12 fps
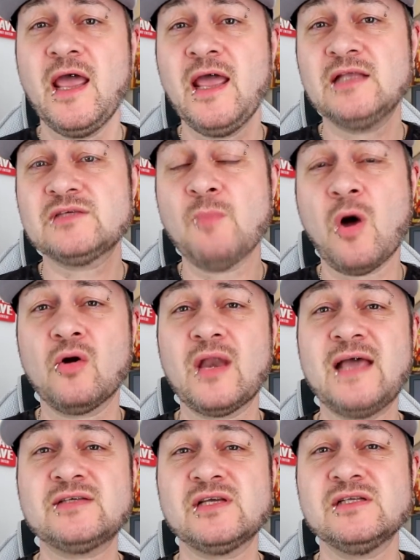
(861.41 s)
It's more or
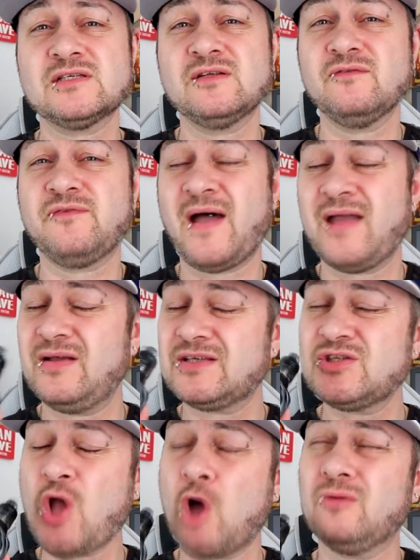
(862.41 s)
less instant fire.
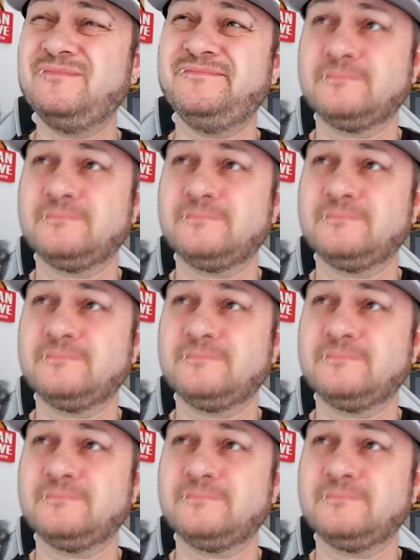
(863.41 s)
It's not